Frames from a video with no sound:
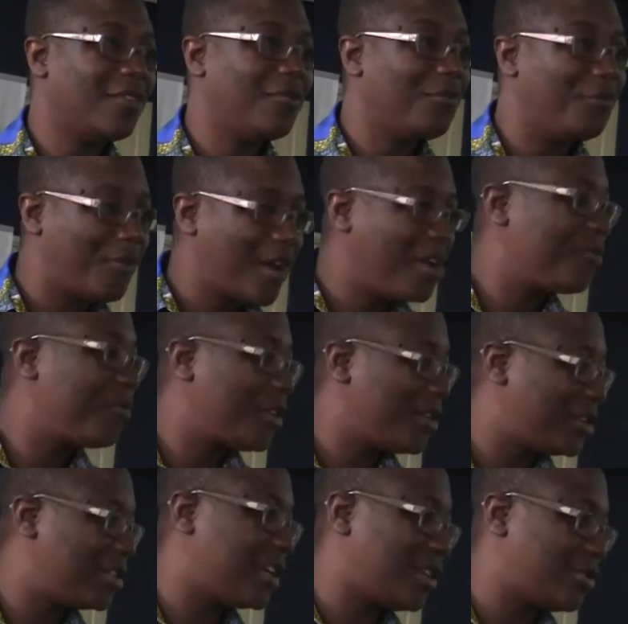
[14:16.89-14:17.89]
Very,
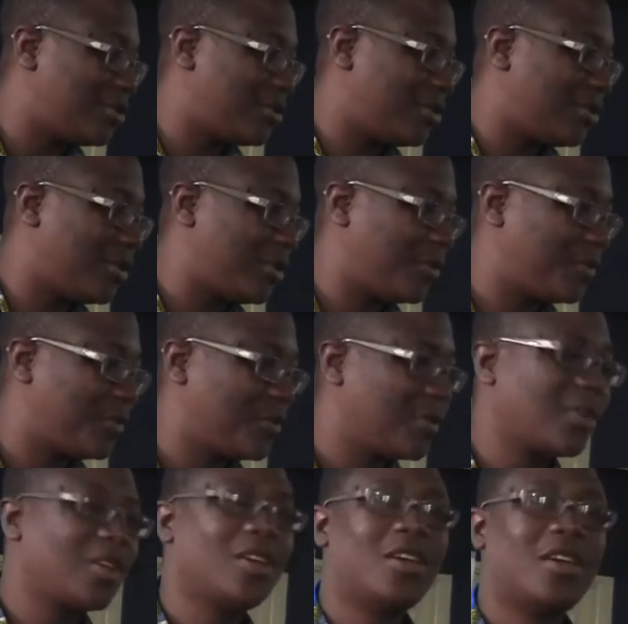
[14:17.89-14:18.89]
very sad story.
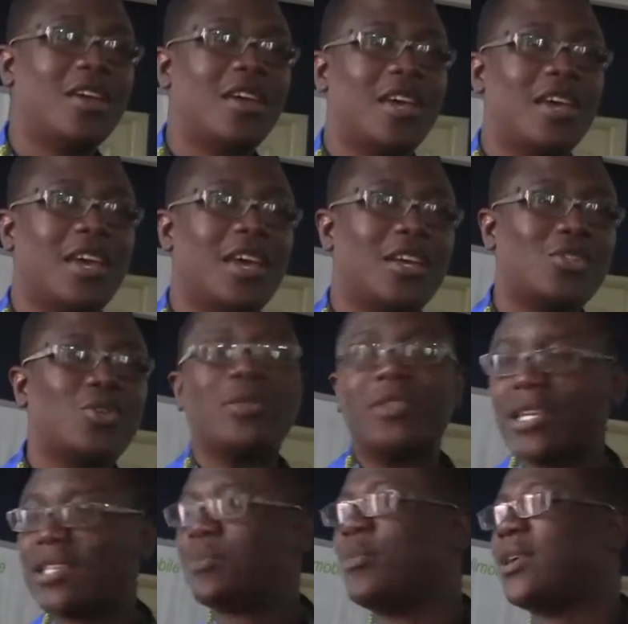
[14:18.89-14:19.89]
So
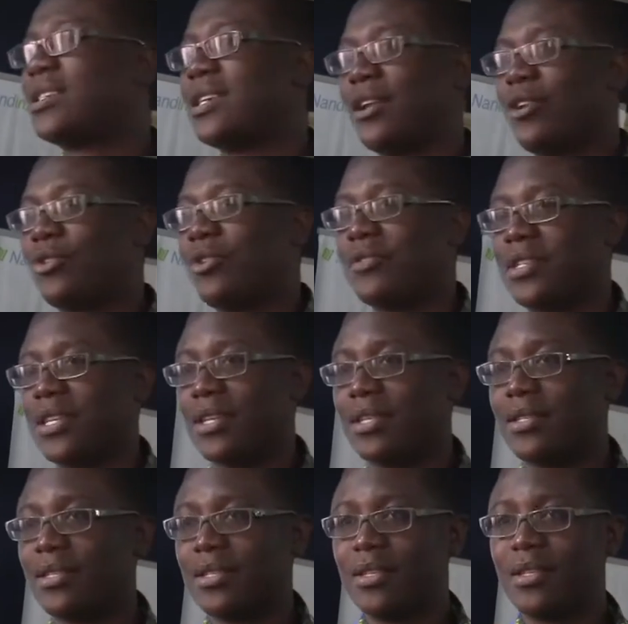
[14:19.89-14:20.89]
this makes a lot of
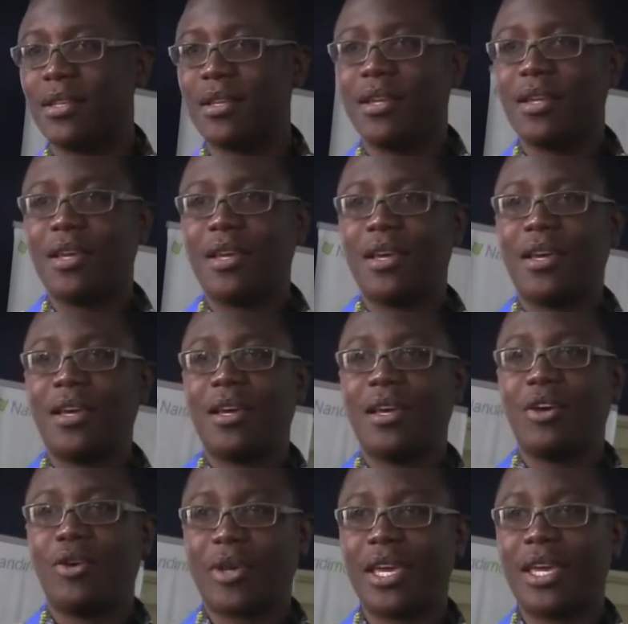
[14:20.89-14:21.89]
sense,
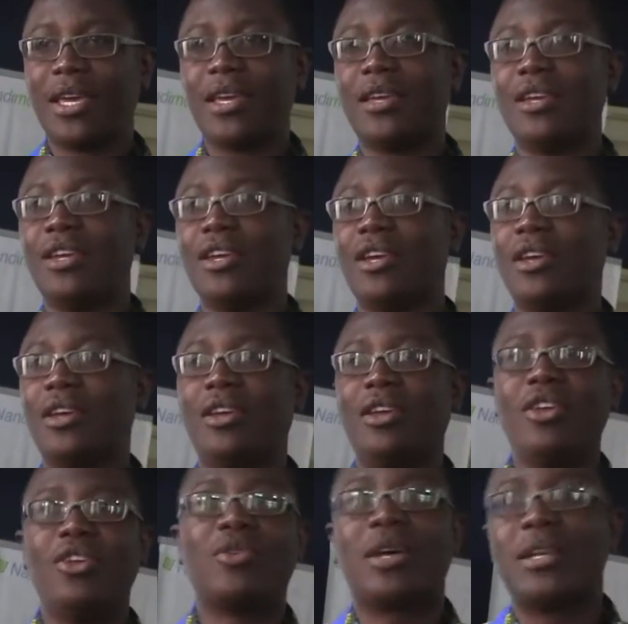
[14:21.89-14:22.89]
okay?
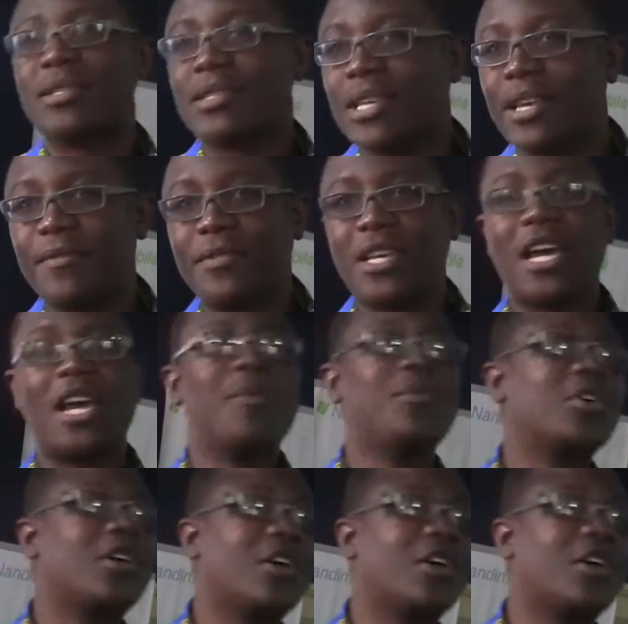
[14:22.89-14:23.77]
You can save time, you